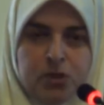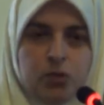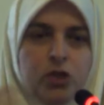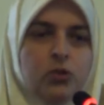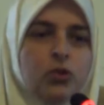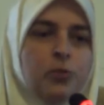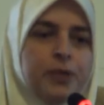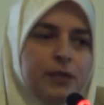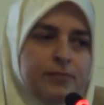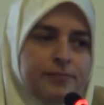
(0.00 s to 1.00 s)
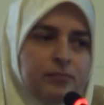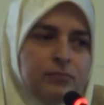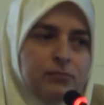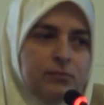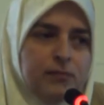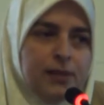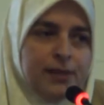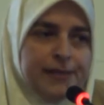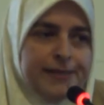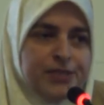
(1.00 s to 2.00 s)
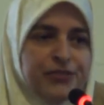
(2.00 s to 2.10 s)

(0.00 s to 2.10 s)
Between utopia, that is